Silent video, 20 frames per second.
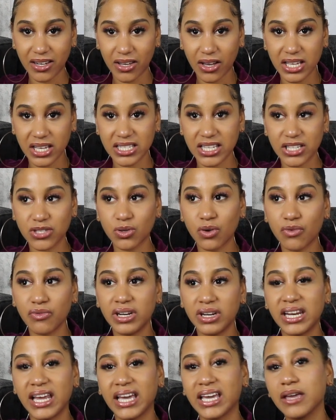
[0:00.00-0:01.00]
because it's not
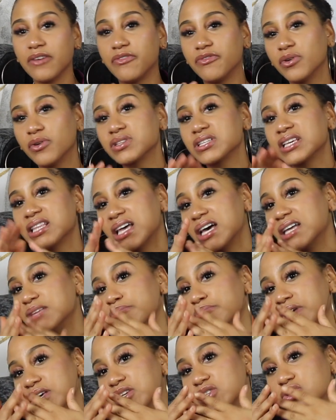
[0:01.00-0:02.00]
really like a filter that
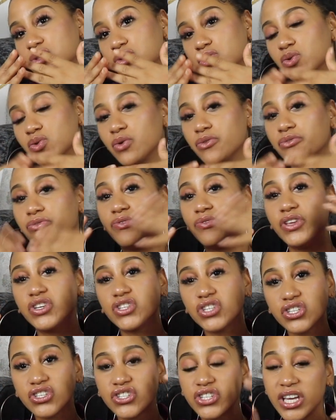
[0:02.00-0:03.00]
makes your
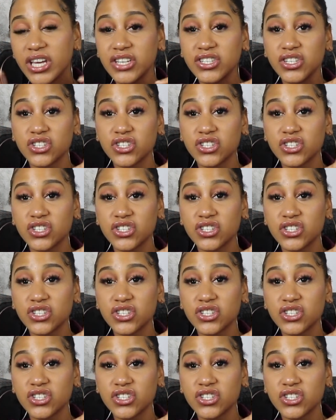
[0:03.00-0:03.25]
features change.